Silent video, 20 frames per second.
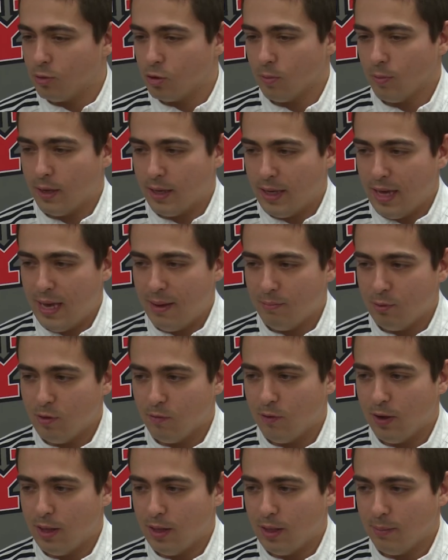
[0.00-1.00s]
So my game
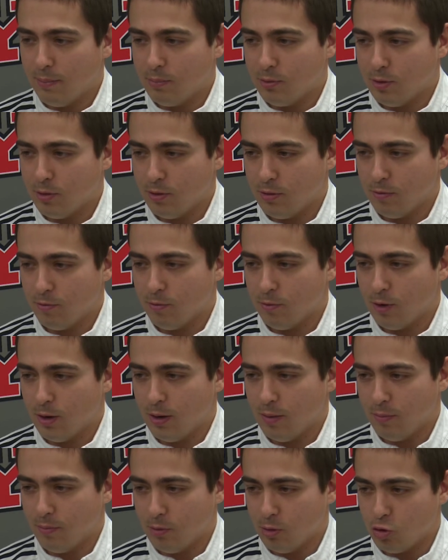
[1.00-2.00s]
developed
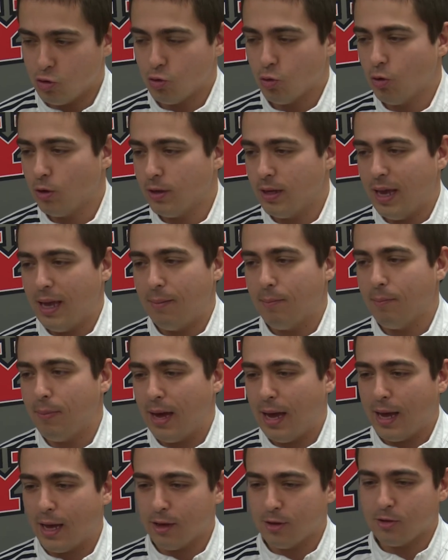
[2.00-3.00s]
from the short game
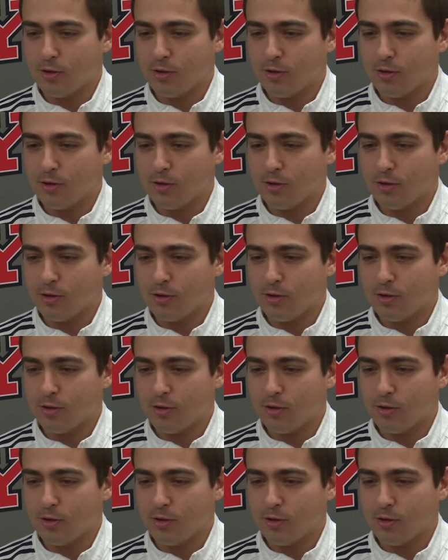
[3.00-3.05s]
back.